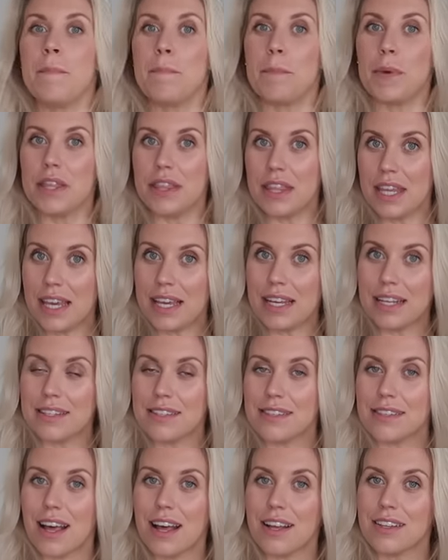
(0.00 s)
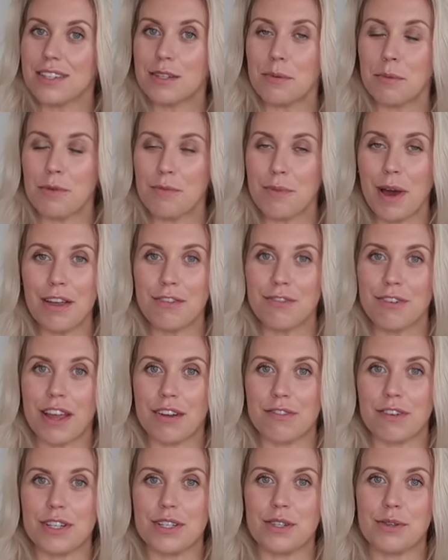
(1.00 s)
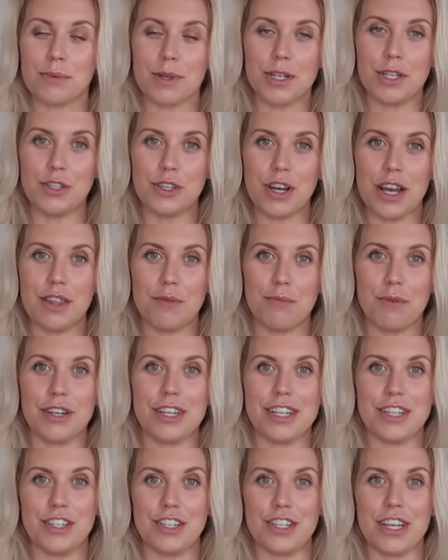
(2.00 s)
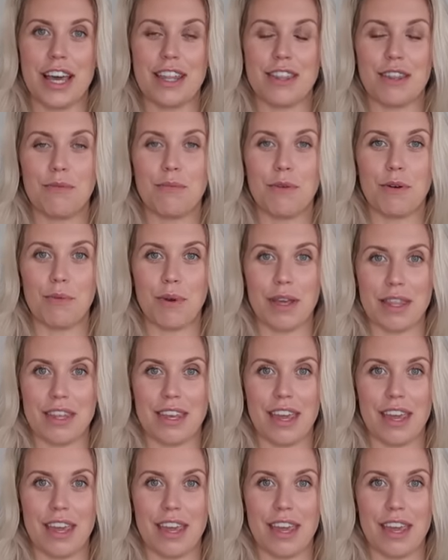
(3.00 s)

but these are some of my favorites. So I'm gonna try them on and share them with